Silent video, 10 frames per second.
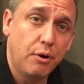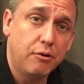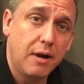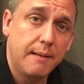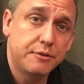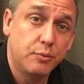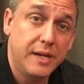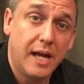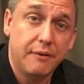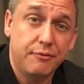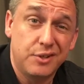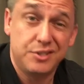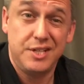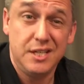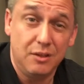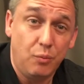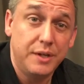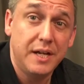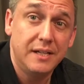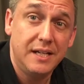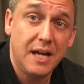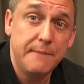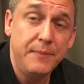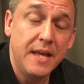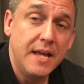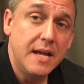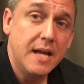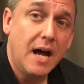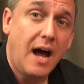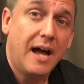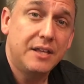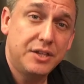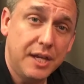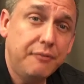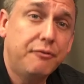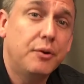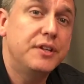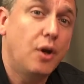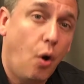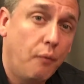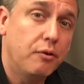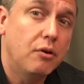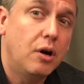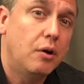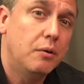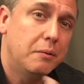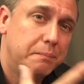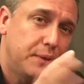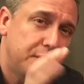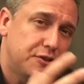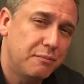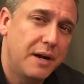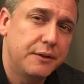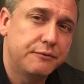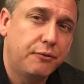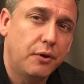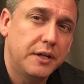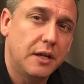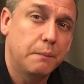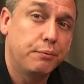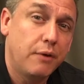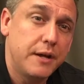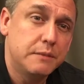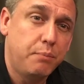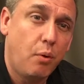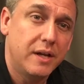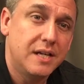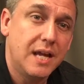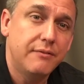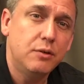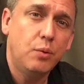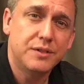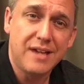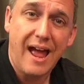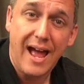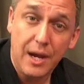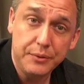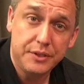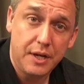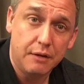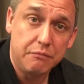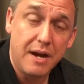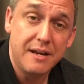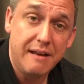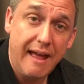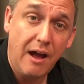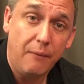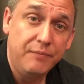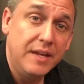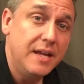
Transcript: program, so we got it for a steal at $1.99. I think for the overall plus or minus $400 price point, given what's out there right now,